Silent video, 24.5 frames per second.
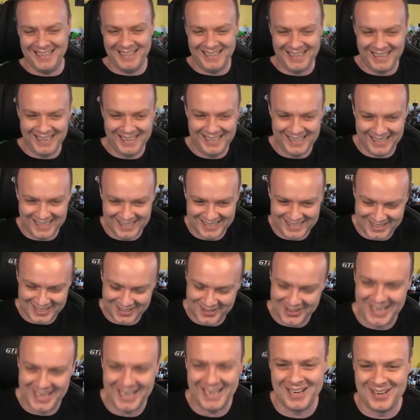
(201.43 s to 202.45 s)
That's
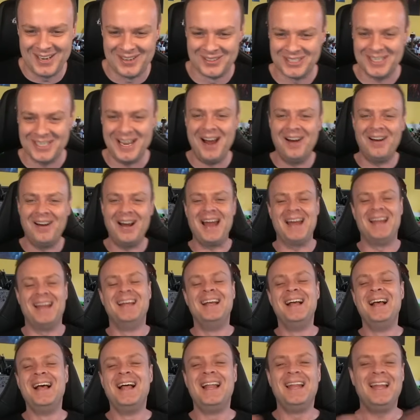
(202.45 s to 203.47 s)
the way it goes. All right,
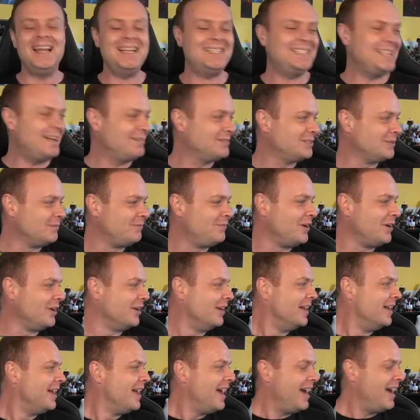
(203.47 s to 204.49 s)
let's have some
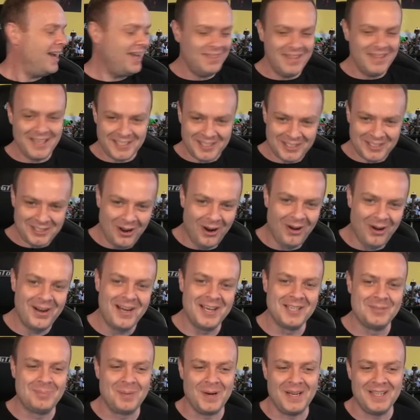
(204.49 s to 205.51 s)
fun. This story
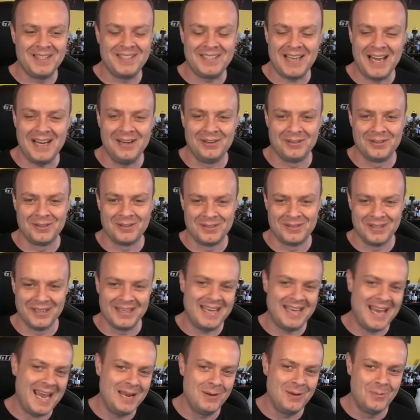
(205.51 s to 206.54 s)
has been entitled The
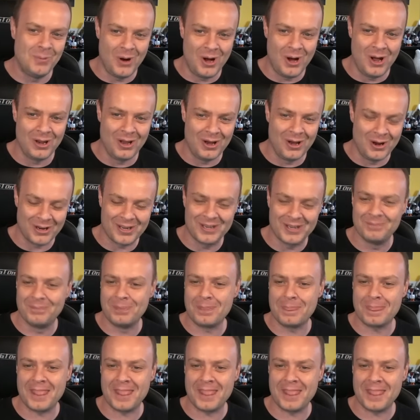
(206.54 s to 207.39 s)
Gay Warlock.